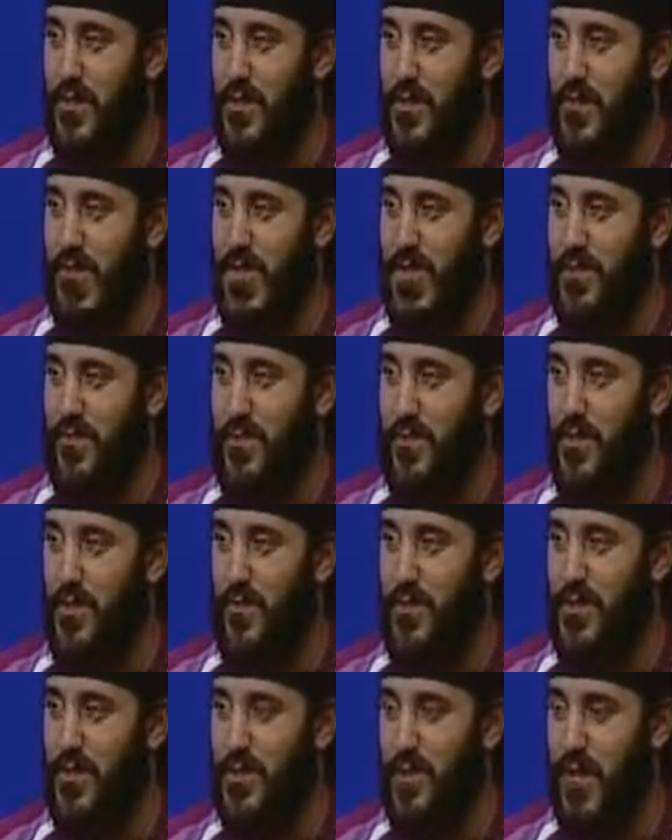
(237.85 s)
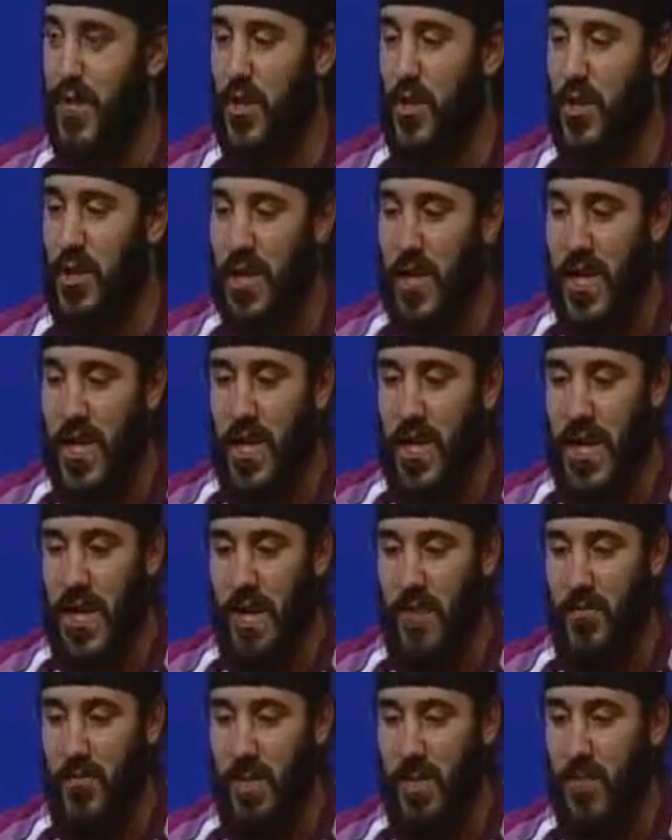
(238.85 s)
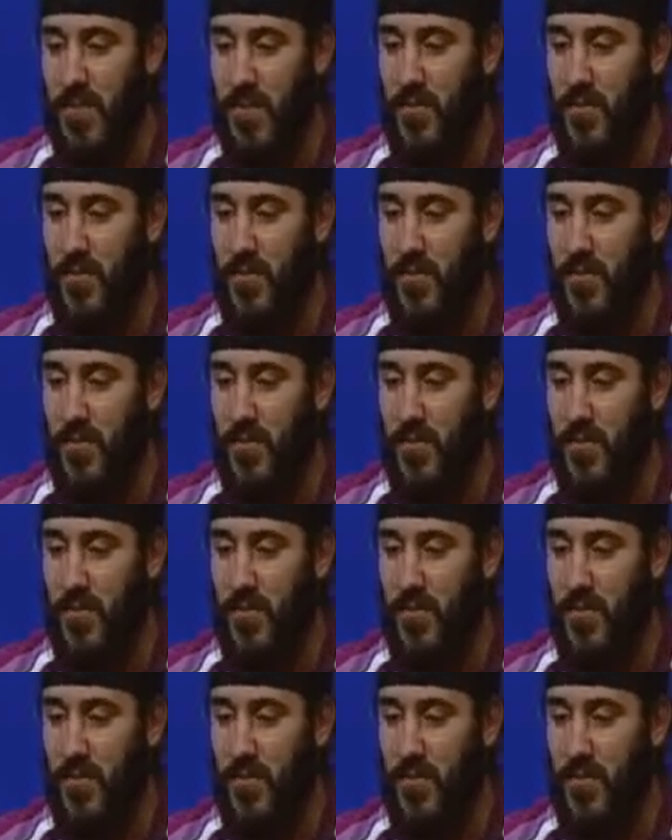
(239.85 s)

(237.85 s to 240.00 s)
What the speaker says: transferable. So it's a